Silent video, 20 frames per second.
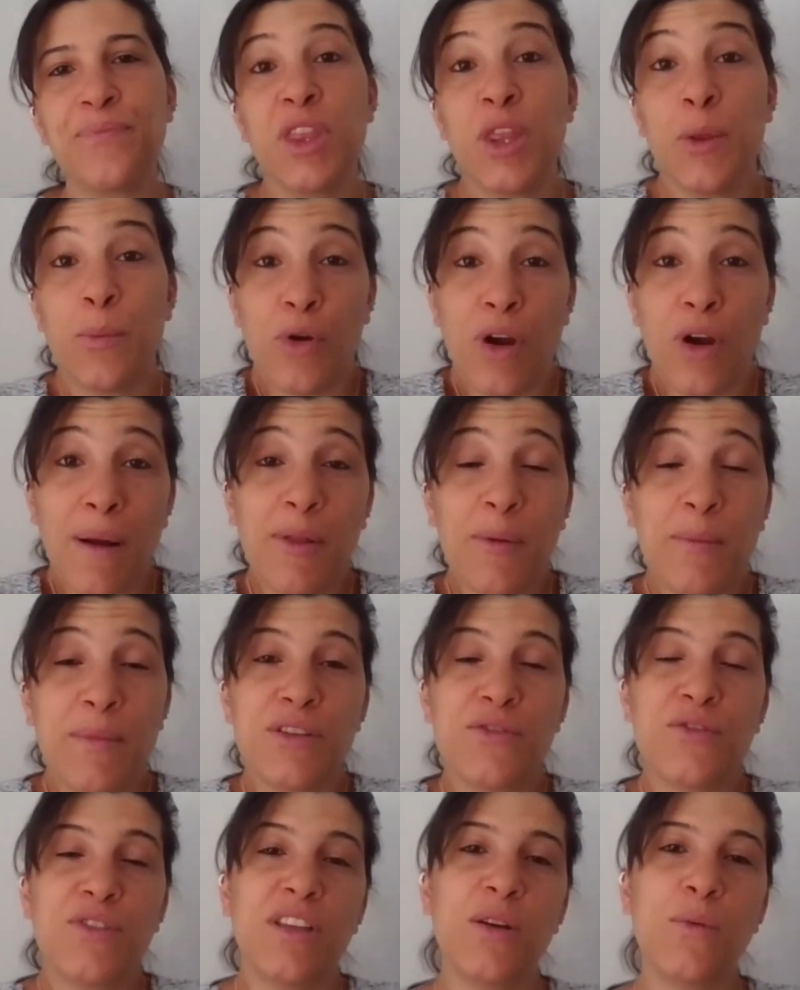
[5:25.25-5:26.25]
The problem
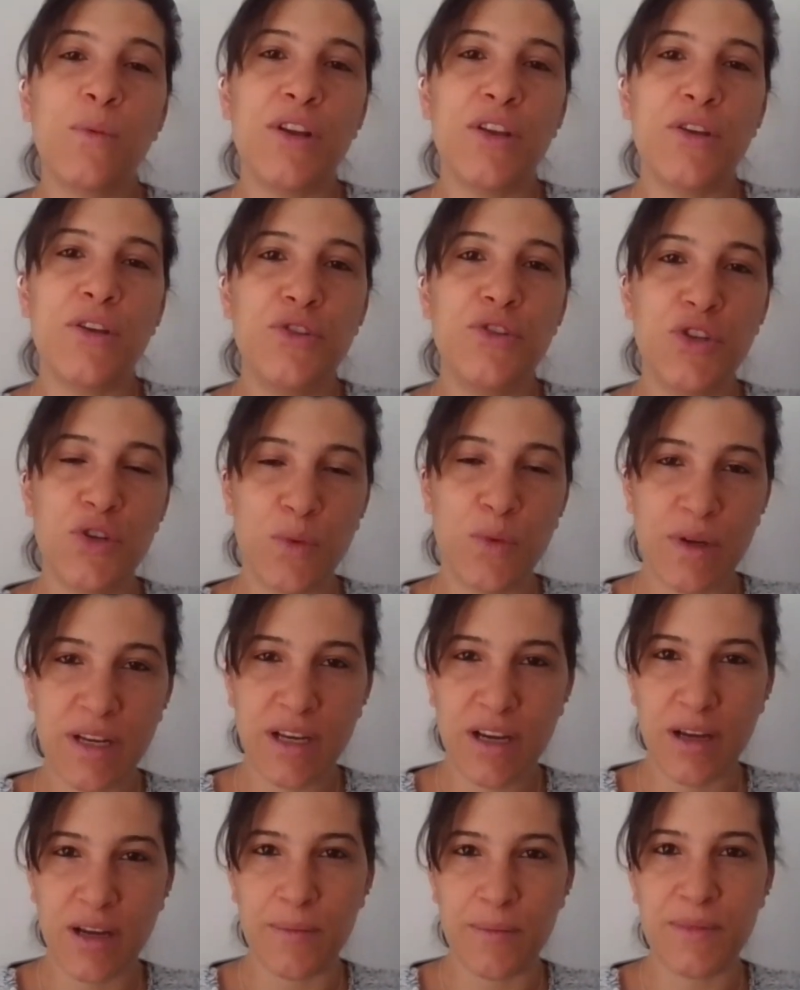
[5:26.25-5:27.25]
is really, what do you do when
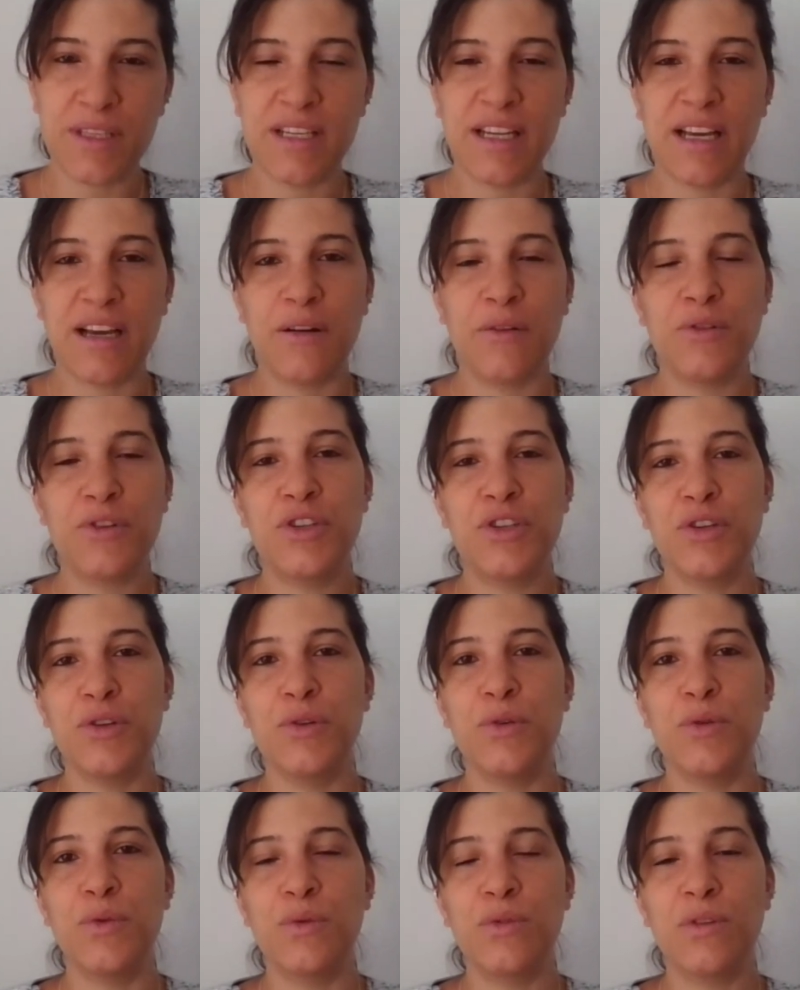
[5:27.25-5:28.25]
it comes down
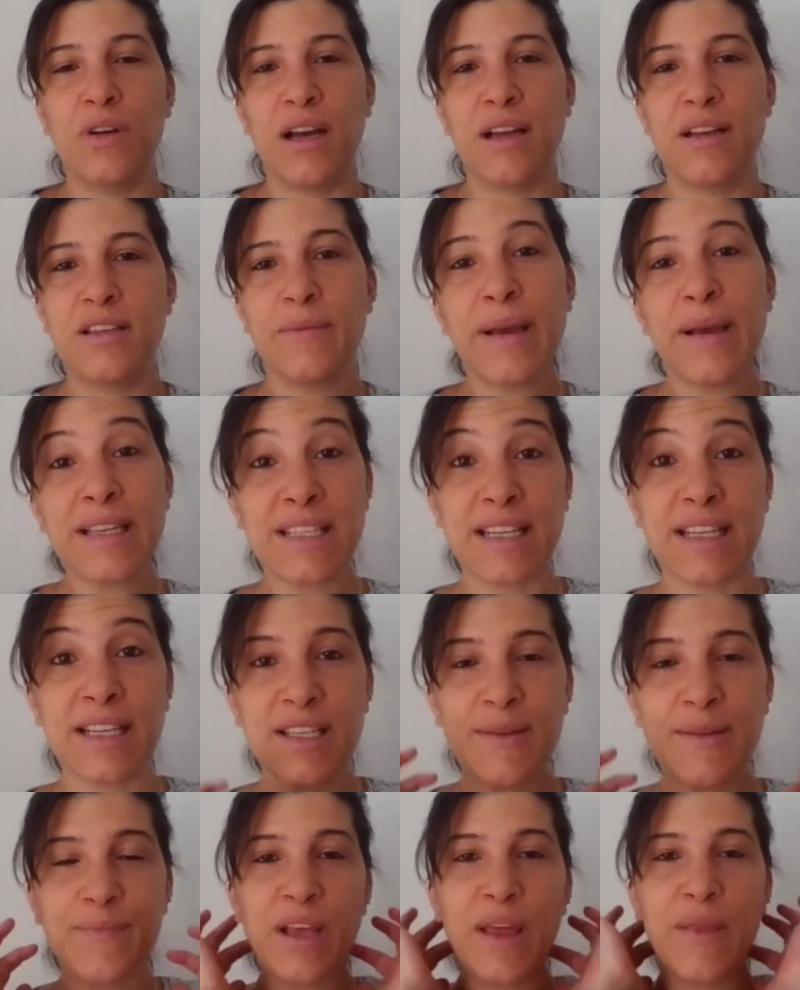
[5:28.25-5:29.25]
to
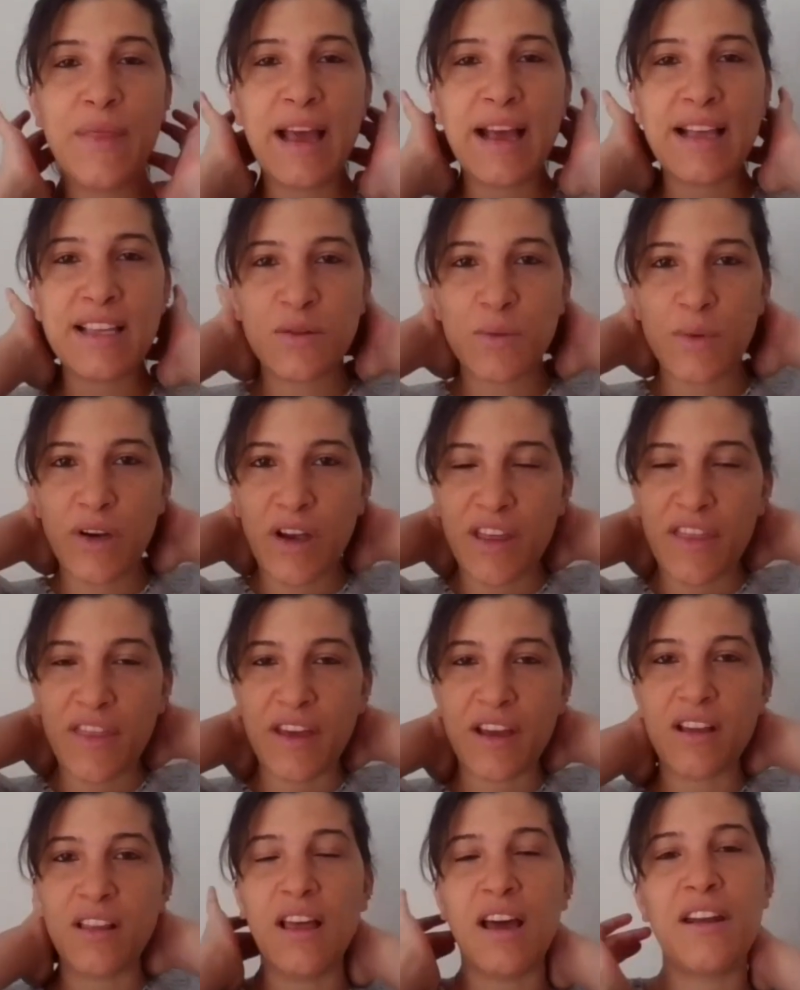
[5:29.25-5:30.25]
domestics? And that's where I
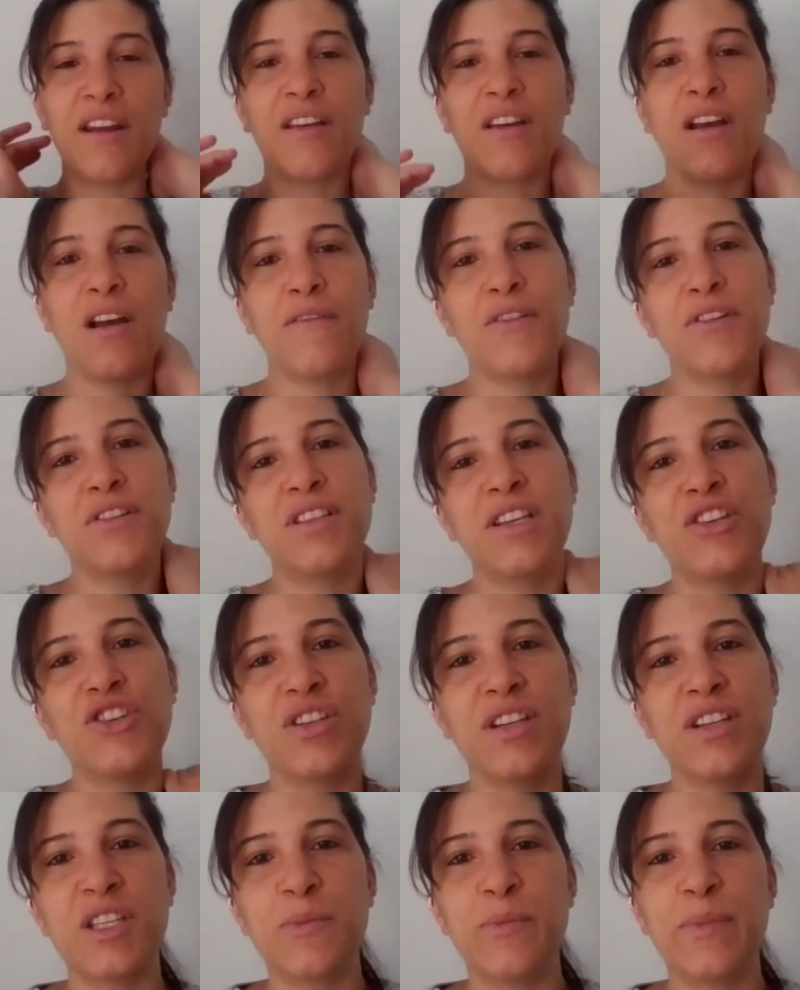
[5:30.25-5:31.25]
think a lot of the
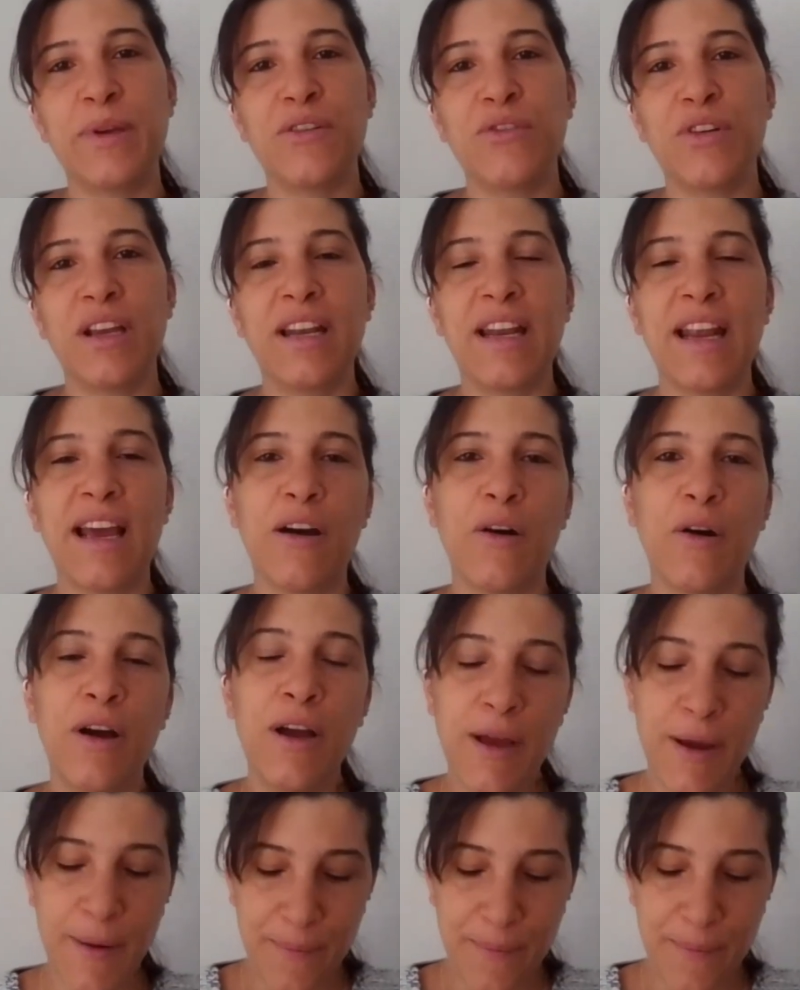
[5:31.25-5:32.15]
conversation has been right now.